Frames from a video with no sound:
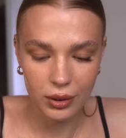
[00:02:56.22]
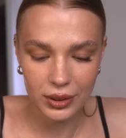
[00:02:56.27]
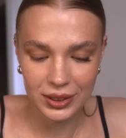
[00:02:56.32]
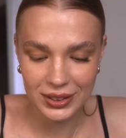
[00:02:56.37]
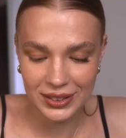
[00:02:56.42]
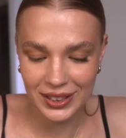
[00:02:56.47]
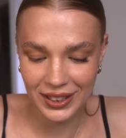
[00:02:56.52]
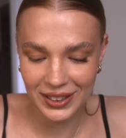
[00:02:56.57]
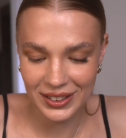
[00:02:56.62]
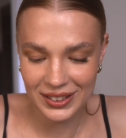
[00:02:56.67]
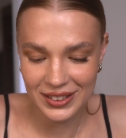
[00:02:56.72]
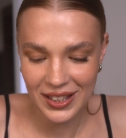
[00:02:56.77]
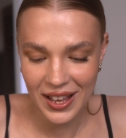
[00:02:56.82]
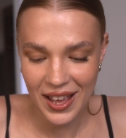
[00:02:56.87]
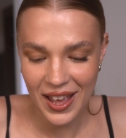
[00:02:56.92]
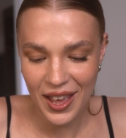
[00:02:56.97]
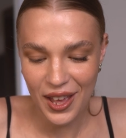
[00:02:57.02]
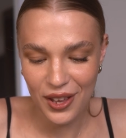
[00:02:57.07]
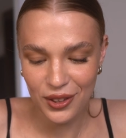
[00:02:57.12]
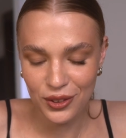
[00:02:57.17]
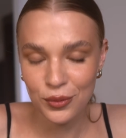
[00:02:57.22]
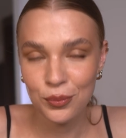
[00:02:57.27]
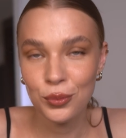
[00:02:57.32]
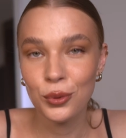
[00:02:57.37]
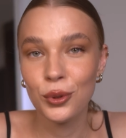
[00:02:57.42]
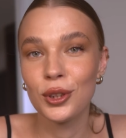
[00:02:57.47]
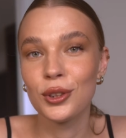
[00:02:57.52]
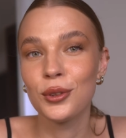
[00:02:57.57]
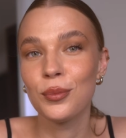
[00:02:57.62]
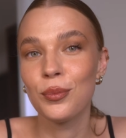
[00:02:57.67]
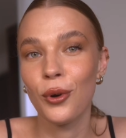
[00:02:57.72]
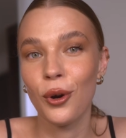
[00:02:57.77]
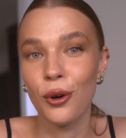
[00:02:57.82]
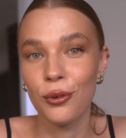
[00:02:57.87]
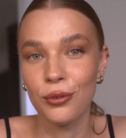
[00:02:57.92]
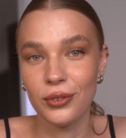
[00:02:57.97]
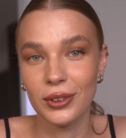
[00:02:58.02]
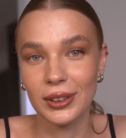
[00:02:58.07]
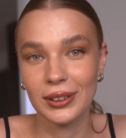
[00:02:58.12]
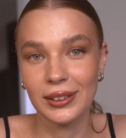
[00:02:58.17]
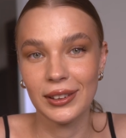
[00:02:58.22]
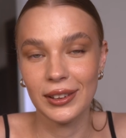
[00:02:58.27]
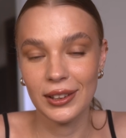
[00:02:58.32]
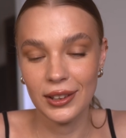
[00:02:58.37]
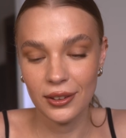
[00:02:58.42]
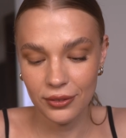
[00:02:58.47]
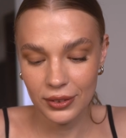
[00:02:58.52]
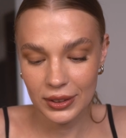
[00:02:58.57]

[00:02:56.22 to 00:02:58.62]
with this and put it perfectly.